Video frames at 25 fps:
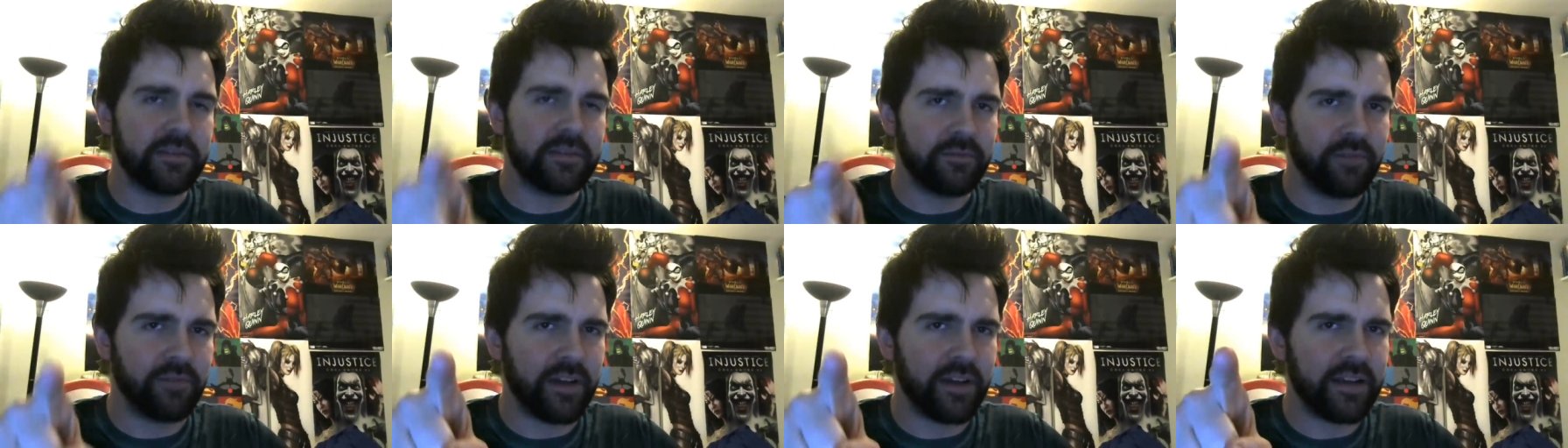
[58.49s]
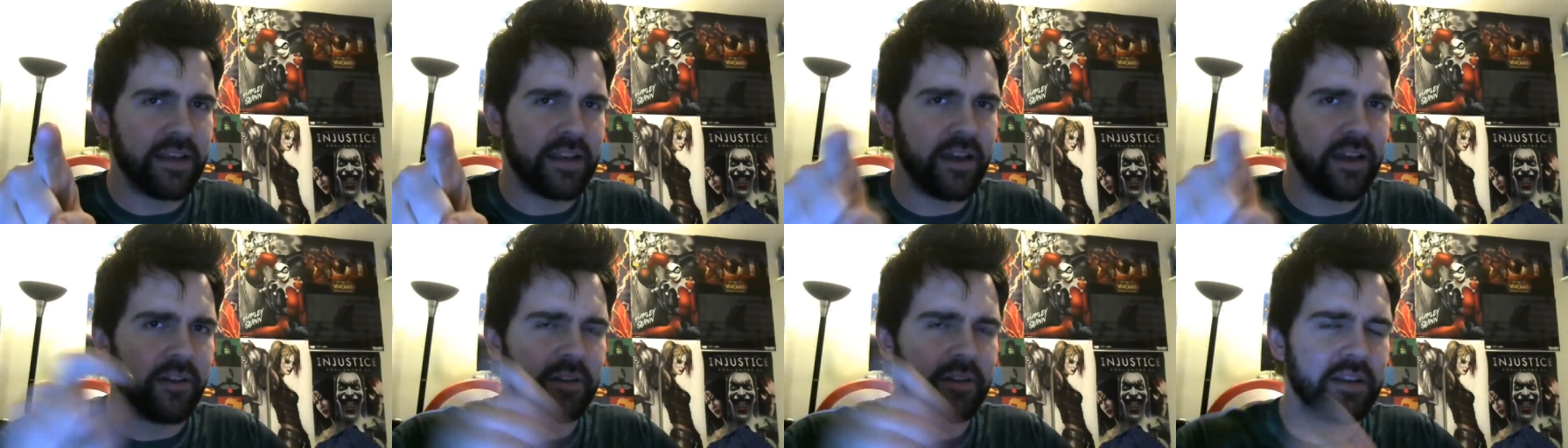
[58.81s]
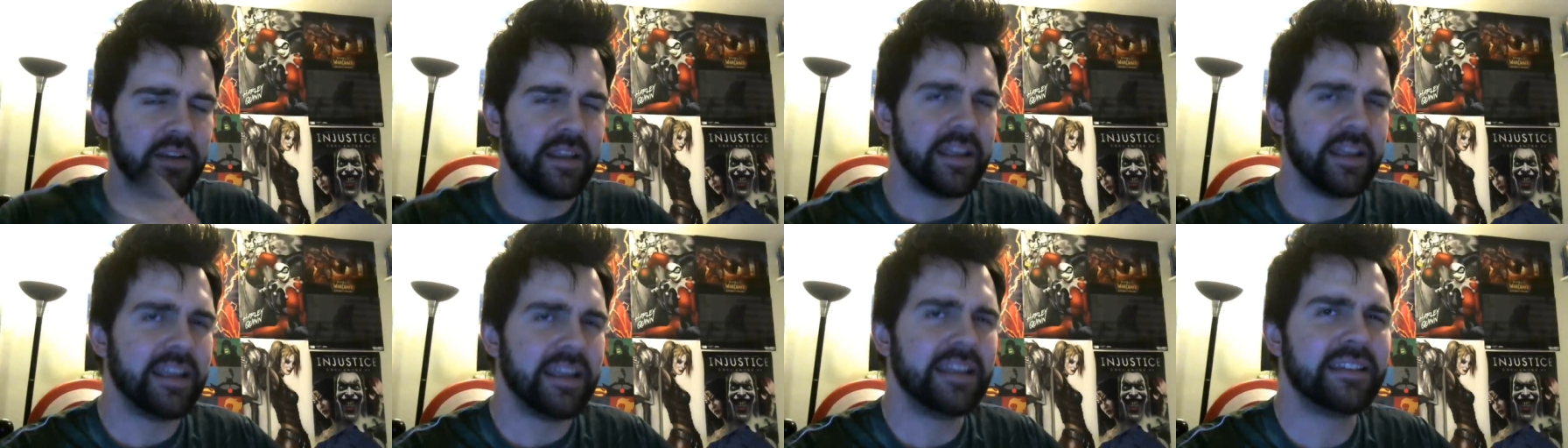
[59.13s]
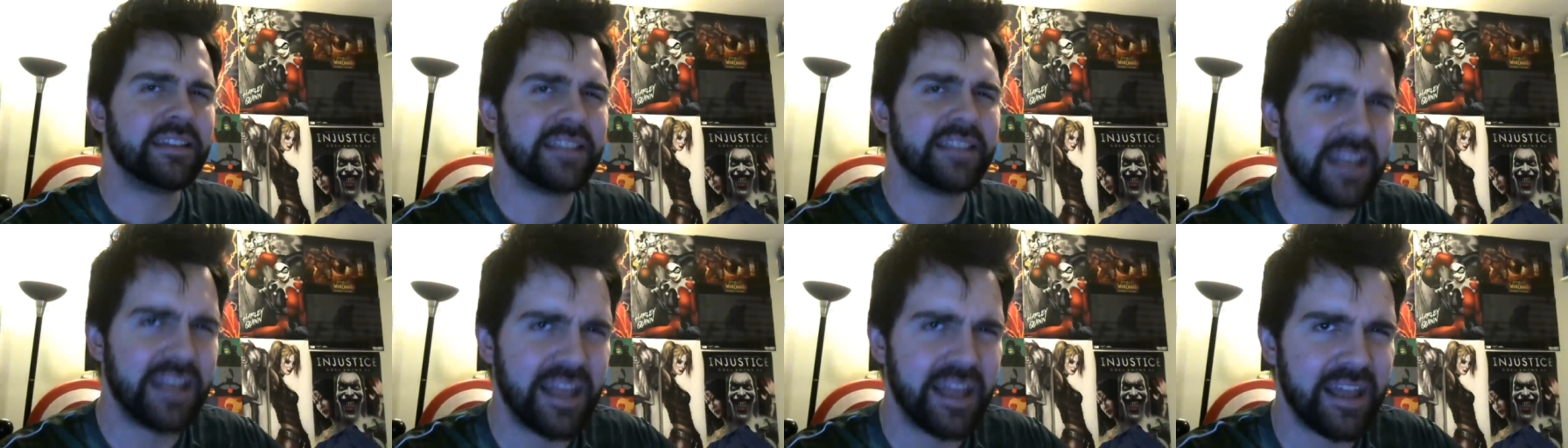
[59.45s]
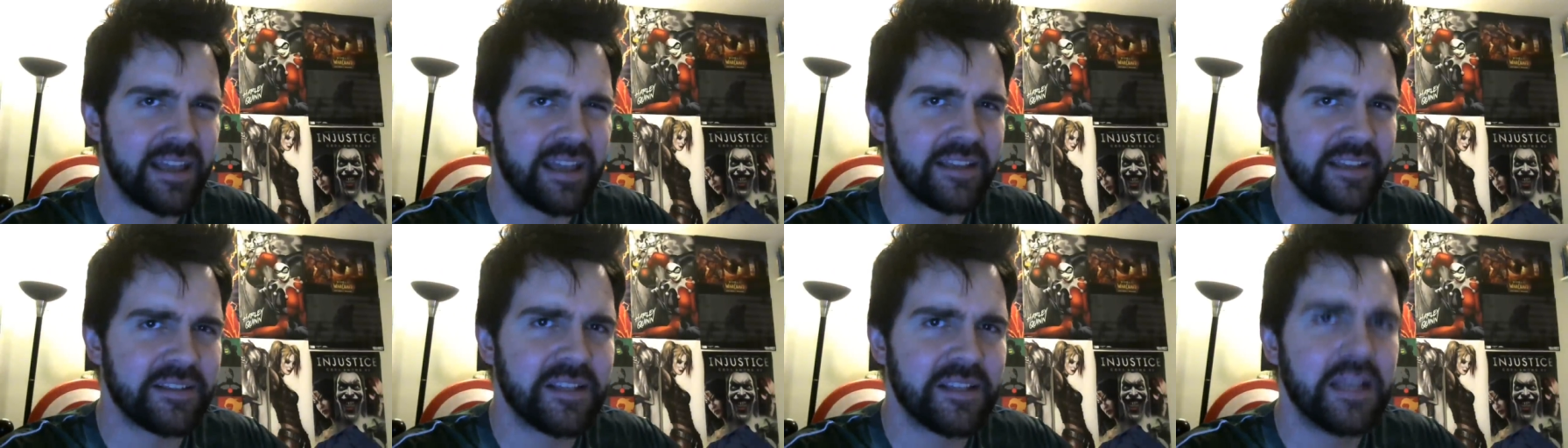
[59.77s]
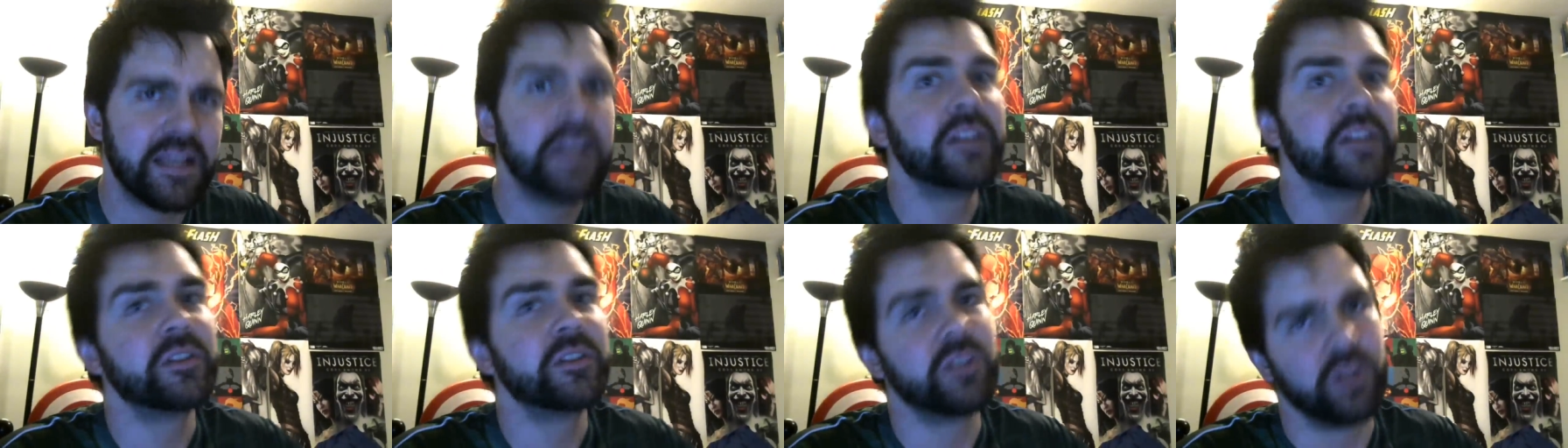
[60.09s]
Find out in today's
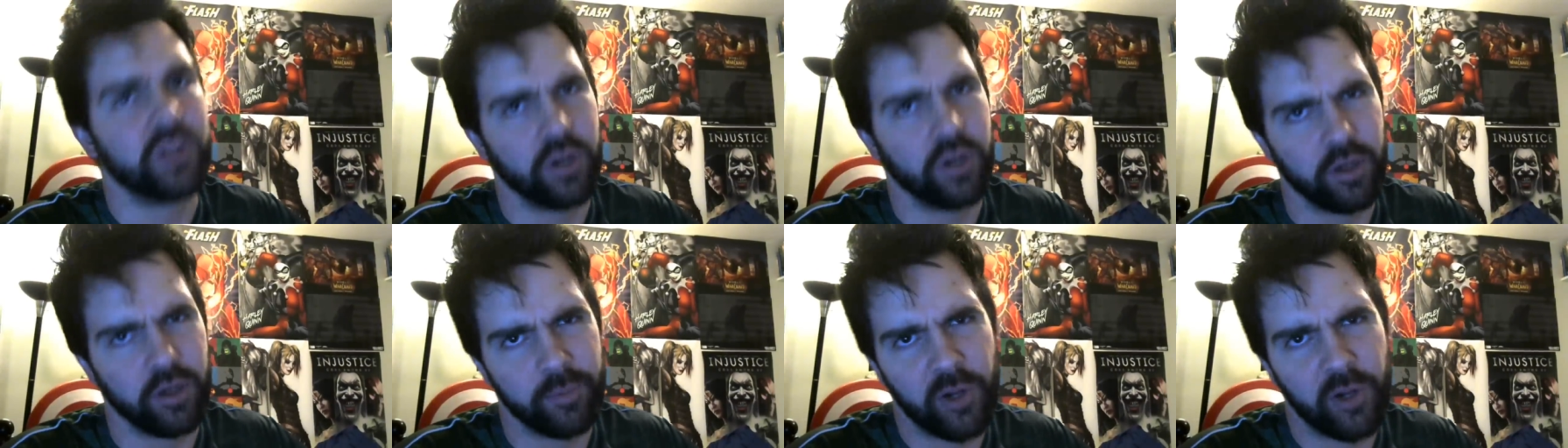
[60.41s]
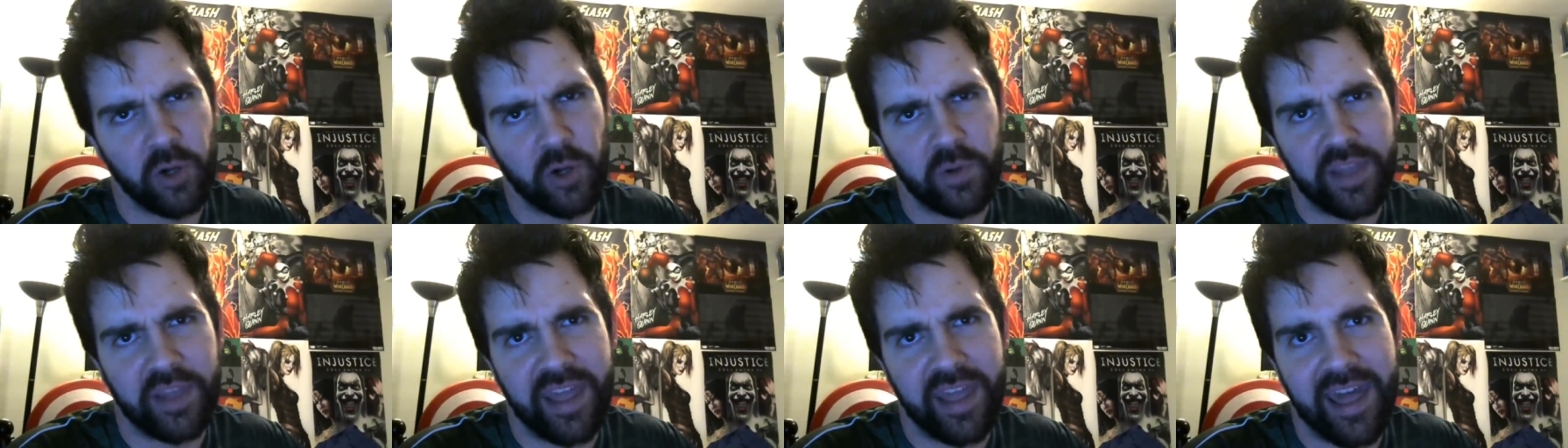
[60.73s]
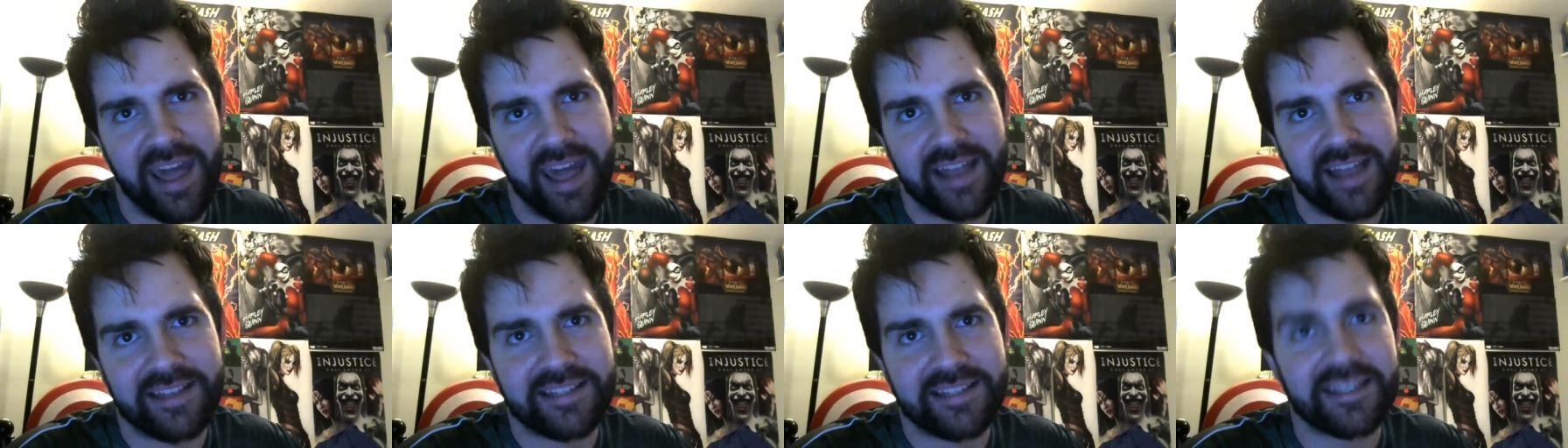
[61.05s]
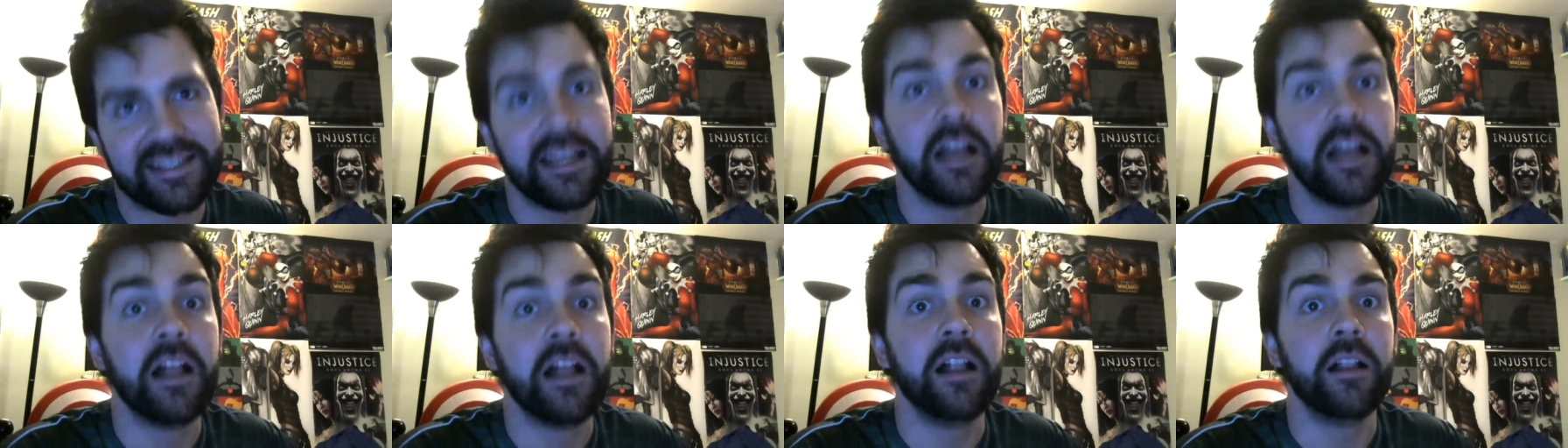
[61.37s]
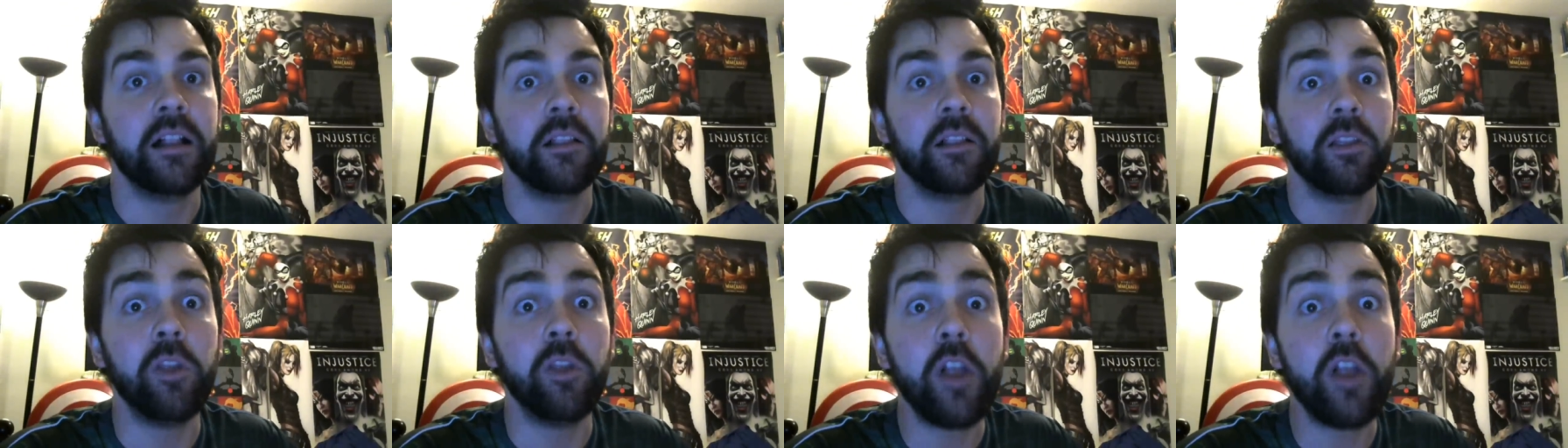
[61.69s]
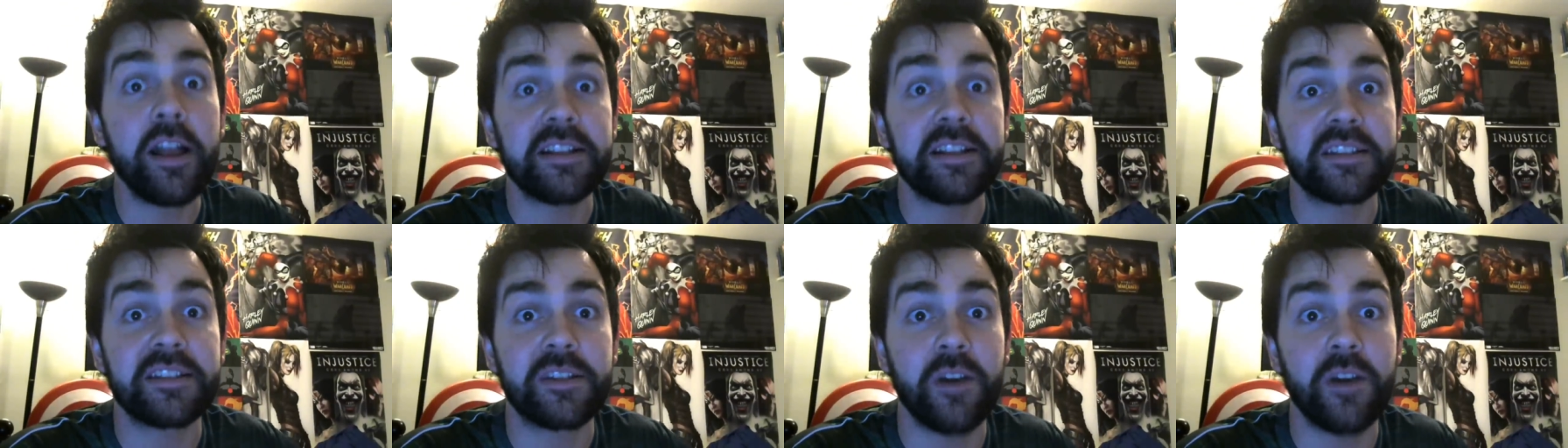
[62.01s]
TurboCast.
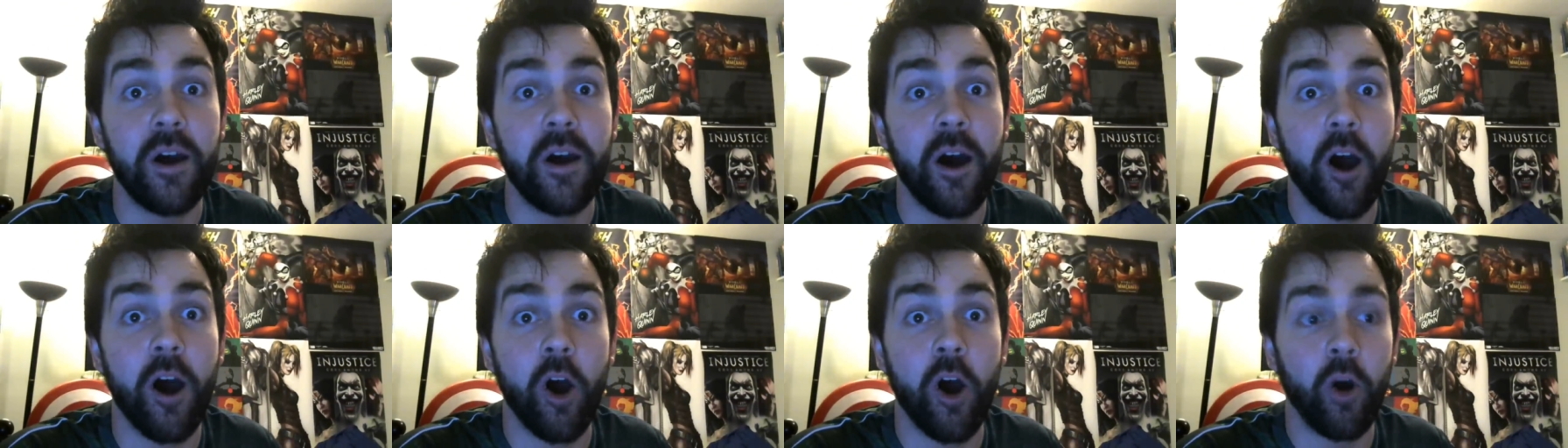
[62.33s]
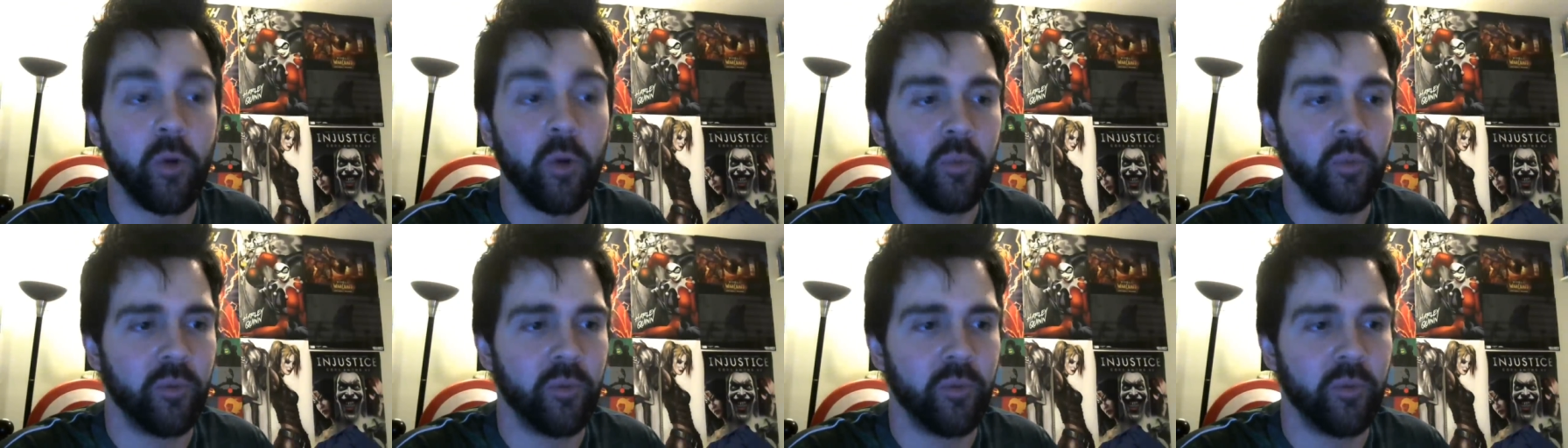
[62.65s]
Let's go!